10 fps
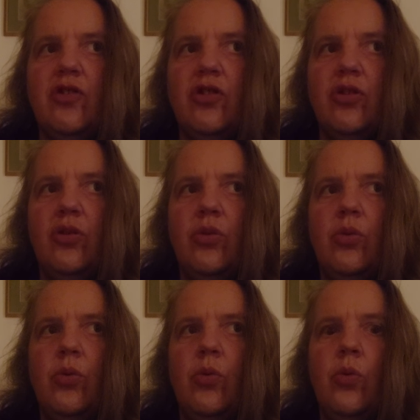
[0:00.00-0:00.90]

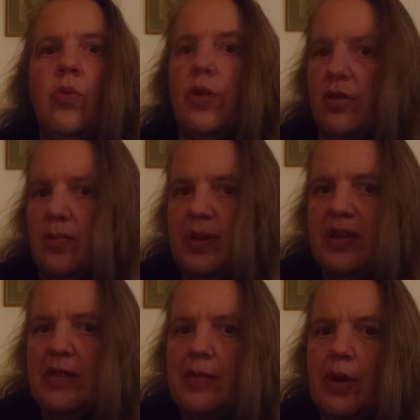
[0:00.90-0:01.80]
to those
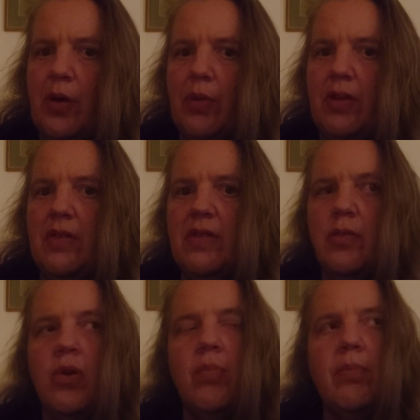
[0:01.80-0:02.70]
bliss moments
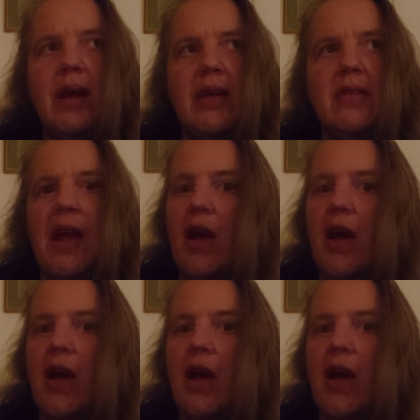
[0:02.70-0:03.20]
and what makes